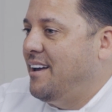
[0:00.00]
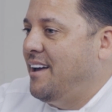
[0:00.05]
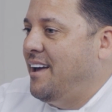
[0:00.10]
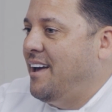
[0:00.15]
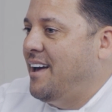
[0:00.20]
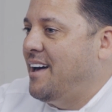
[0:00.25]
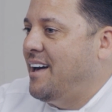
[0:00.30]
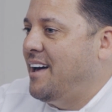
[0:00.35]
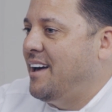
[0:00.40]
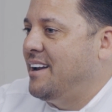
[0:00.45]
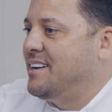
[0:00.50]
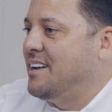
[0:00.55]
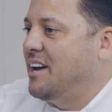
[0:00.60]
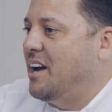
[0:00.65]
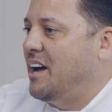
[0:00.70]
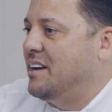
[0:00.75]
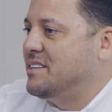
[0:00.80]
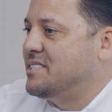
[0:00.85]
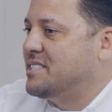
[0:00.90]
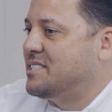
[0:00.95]
And
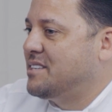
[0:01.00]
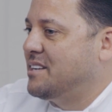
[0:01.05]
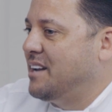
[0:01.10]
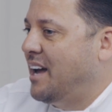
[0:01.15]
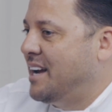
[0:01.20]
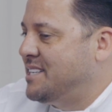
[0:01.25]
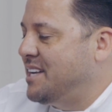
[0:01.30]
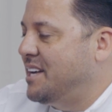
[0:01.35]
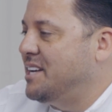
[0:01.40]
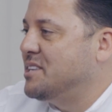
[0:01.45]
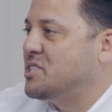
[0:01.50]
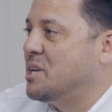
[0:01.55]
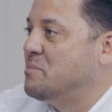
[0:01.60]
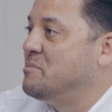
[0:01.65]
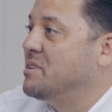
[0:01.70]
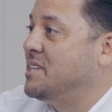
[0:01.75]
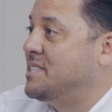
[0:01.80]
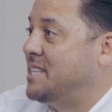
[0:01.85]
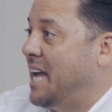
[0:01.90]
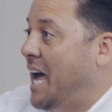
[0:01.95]
I tell you,
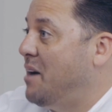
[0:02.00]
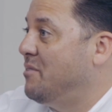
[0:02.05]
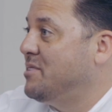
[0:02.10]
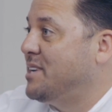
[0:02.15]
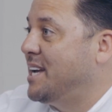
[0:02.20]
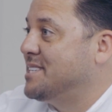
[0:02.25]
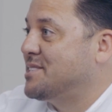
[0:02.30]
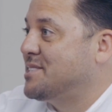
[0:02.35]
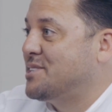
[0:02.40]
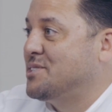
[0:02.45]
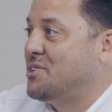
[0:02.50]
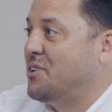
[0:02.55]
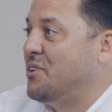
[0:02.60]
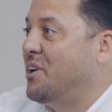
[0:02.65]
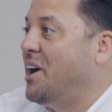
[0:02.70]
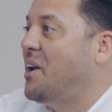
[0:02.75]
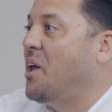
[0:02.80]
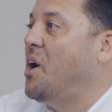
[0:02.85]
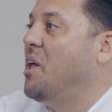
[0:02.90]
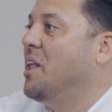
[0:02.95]
some of the down days, because they're
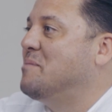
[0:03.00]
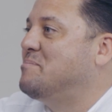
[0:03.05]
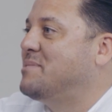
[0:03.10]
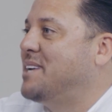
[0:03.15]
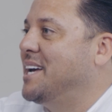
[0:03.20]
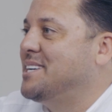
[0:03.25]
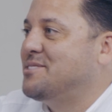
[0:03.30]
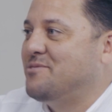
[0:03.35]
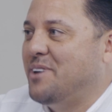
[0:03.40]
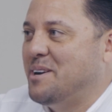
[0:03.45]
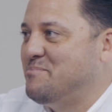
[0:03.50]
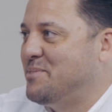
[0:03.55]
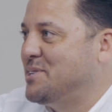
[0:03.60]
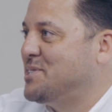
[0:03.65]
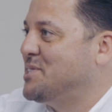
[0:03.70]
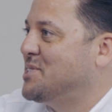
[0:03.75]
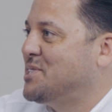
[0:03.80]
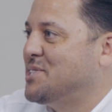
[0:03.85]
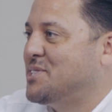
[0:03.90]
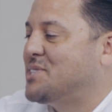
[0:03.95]
not all up days, right?
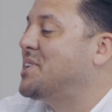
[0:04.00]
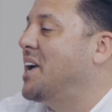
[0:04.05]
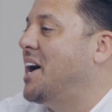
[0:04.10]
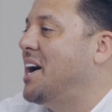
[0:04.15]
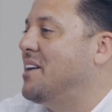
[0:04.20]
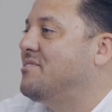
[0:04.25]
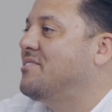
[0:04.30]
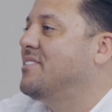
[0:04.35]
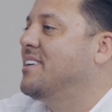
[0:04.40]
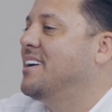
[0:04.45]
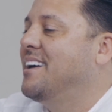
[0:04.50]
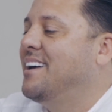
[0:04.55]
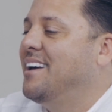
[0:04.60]
Business is tough.